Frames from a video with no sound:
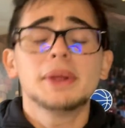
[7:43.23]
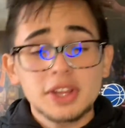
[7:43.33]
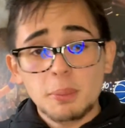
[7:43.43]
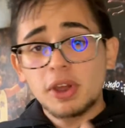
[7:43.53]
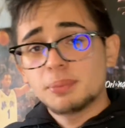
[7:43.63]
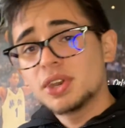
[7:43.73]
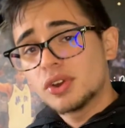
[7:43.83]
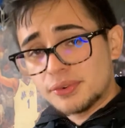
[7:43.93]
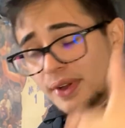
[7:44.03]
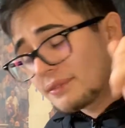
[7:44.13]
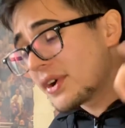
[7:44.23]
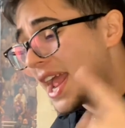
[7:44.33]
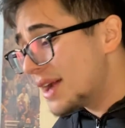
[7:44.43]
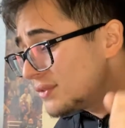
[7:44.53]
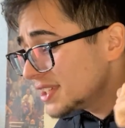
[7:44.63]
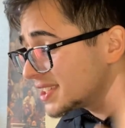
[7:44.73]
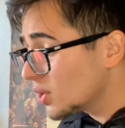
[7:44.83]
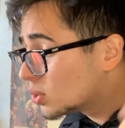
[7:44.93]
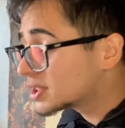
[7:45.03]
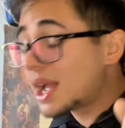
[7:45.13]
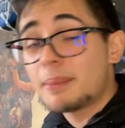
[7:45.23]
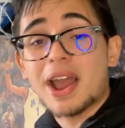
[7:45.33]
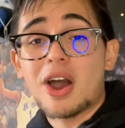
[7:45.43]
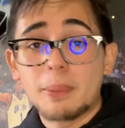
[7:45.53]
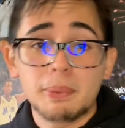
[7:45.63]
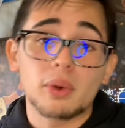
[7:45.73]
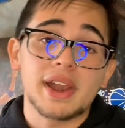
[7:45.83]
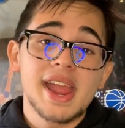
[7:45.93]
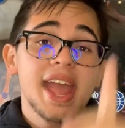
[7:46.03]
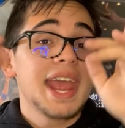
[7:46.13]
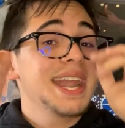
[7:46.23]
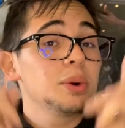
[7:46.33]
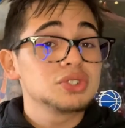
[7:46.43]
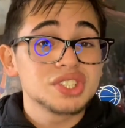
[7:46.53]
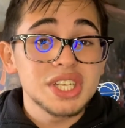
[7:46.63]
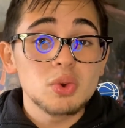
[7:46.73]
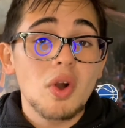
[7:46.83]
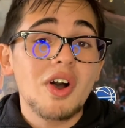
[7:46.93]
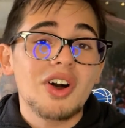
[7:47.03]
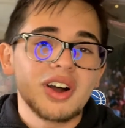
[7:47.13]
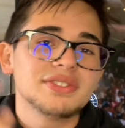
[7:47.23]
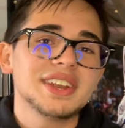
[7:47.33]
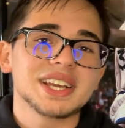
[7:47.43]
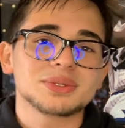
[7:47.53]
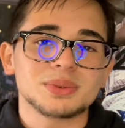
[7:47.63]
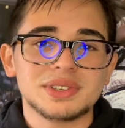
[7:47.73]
Hit the button to be notified for every single time I upload. And I will see you all on the next one.